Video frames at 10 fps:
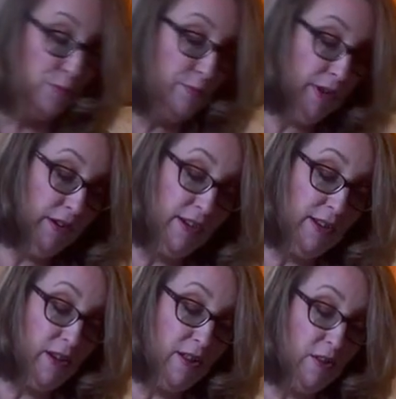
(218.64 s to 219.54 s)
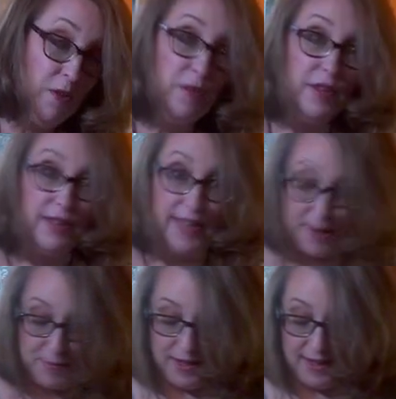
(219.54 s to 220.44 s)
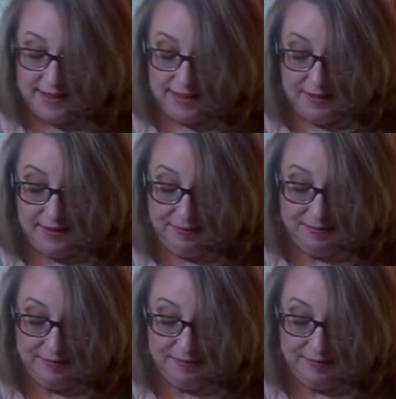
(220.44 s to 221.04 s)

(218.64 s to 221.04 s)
Smear it all over the top of this